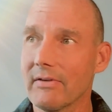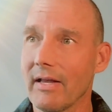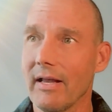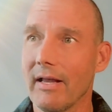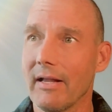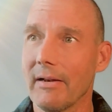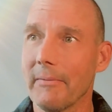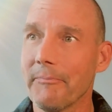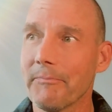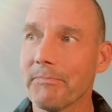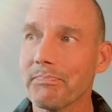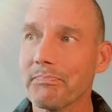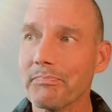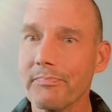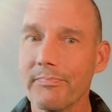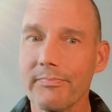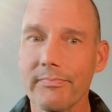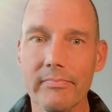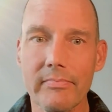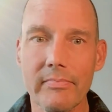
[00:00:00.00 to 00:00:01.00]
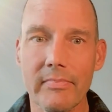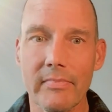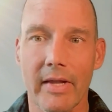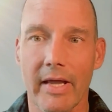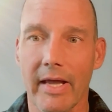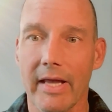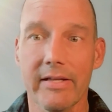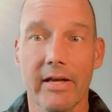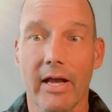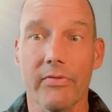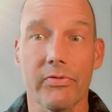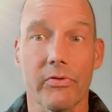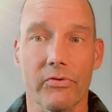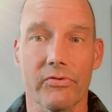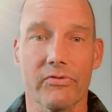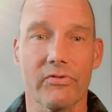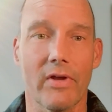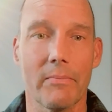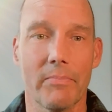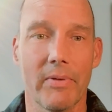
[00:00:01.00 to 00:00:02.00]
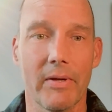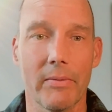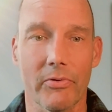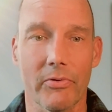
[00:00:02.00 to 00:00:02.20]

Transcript: And yet those same people